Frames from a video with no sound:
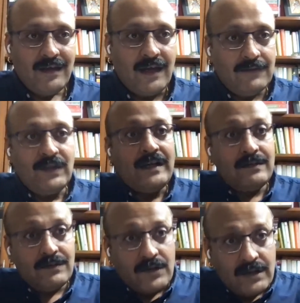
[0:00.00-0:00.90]
And if that
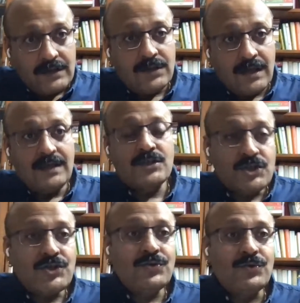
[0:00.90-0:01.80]
thing is
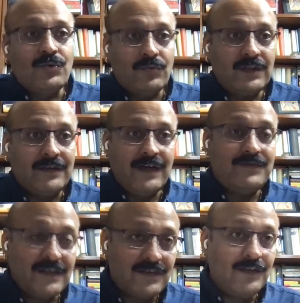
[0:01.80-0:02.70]
true, the great
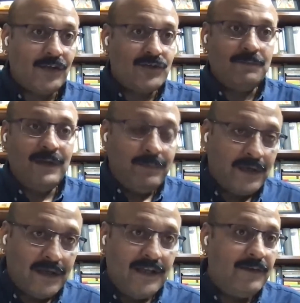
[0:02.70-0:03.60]
resignation,
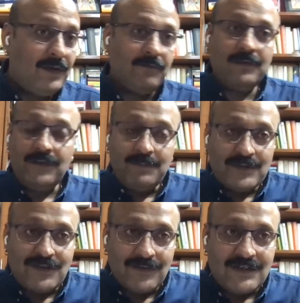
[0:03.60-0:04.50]
people are leaving,
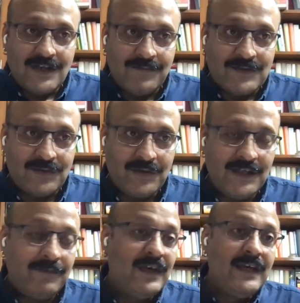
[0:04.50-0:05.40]
50% of the staff is going to
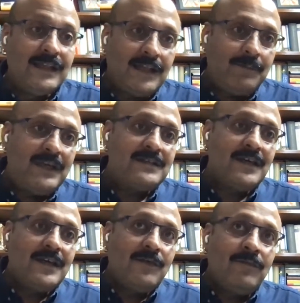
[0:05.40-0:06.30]
leave, that
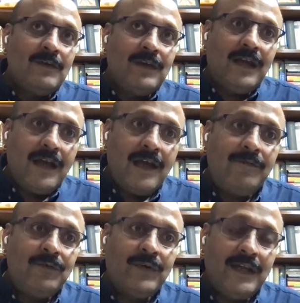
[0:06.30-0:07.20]
means we will
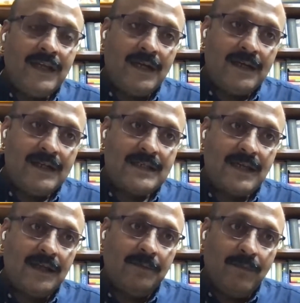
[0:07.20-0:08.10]
have to really
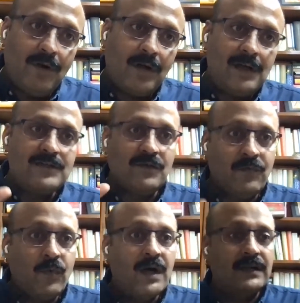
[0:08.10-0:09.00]
understand the models
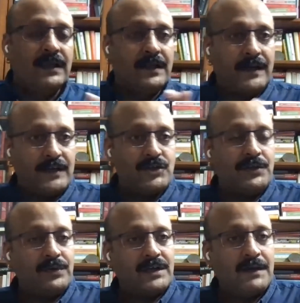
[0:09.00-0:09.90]
of work that are
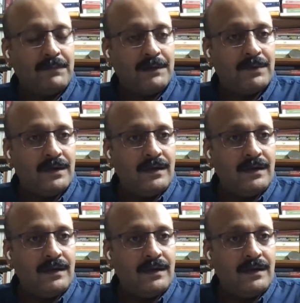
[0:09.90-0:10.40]
actually going to come up.